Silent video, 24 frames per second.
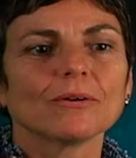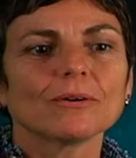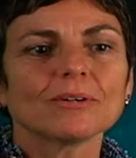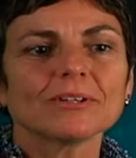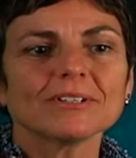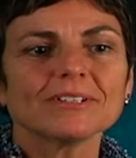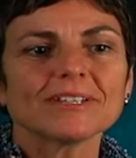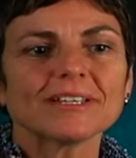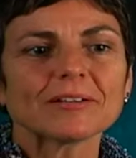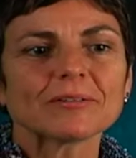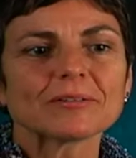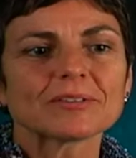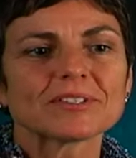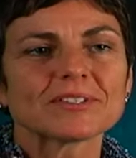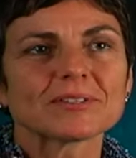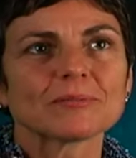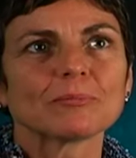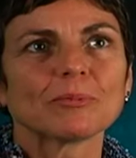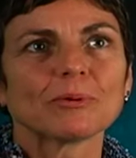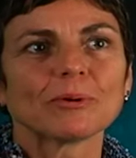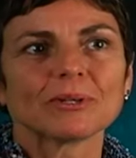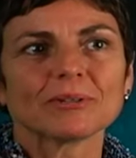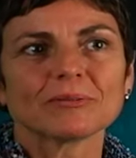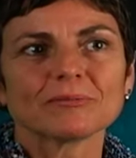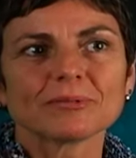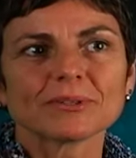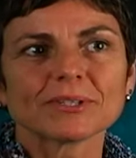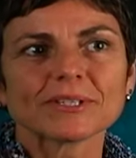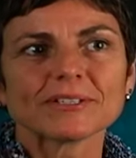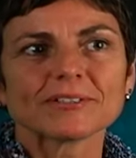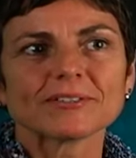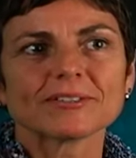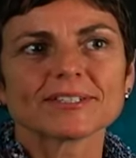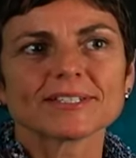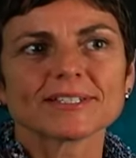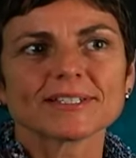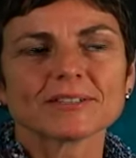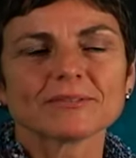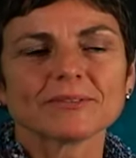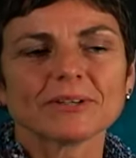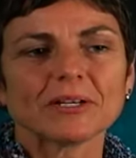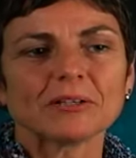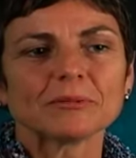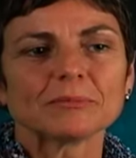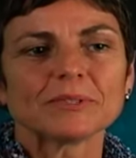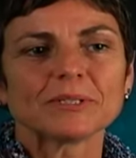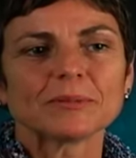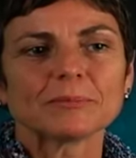Oral language is important for literacy
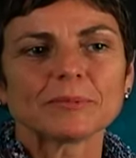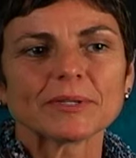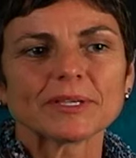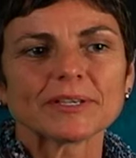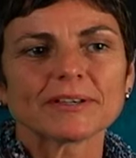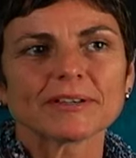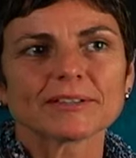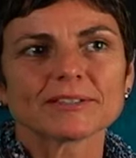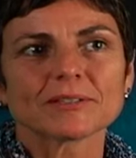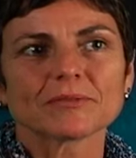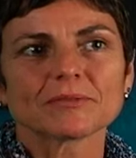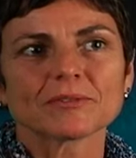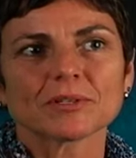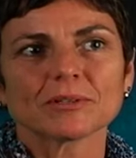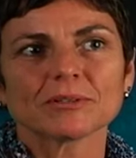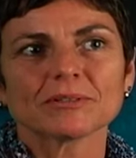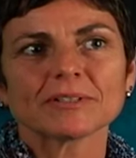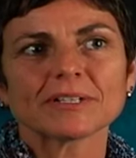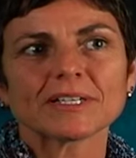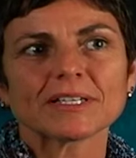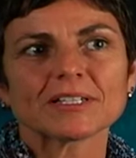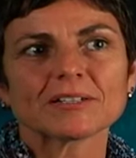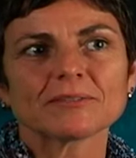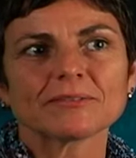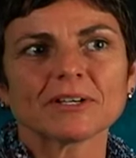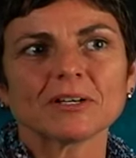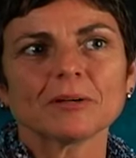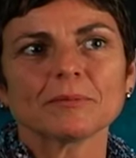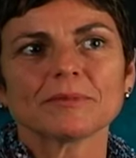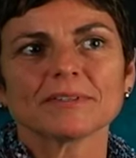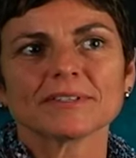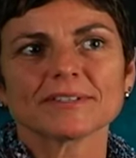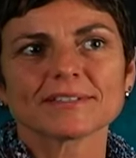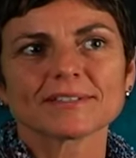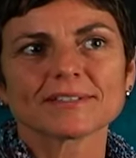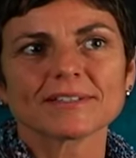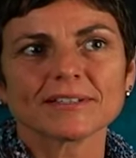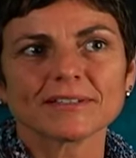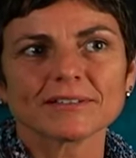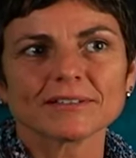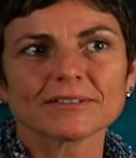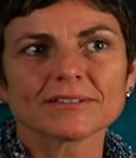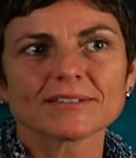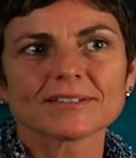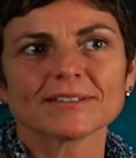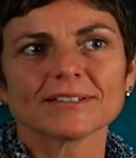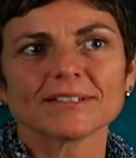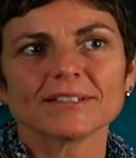development because if children can develop the
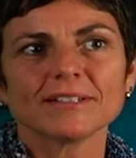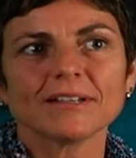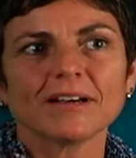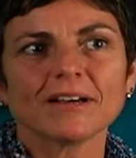skills and the